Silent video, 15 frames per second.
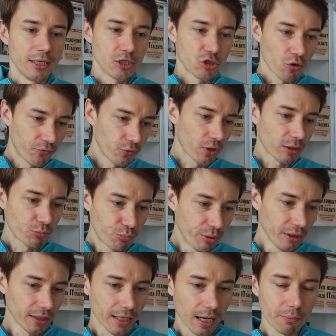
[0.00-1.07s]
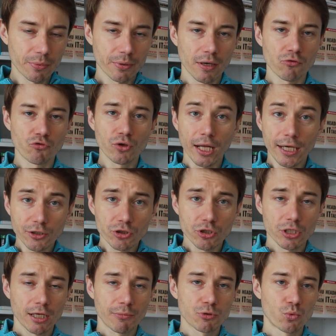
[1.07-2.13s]
So if you can build up
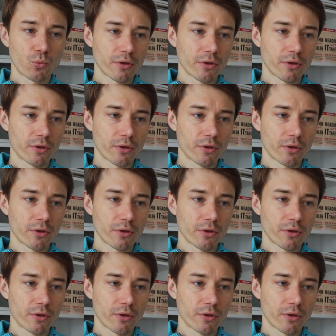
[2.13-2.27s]
relationships